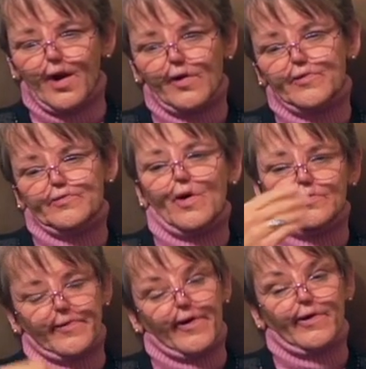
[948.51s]
he would
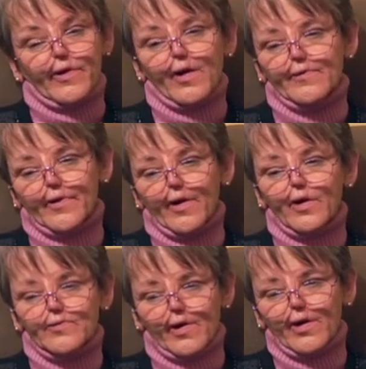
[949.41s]
welcome me into heaven
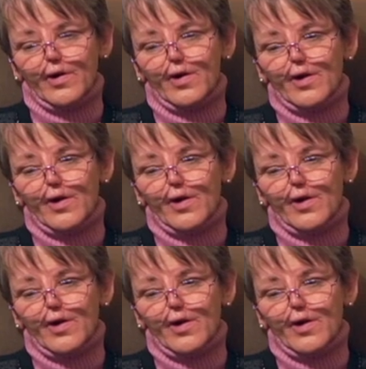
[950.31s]
anyway.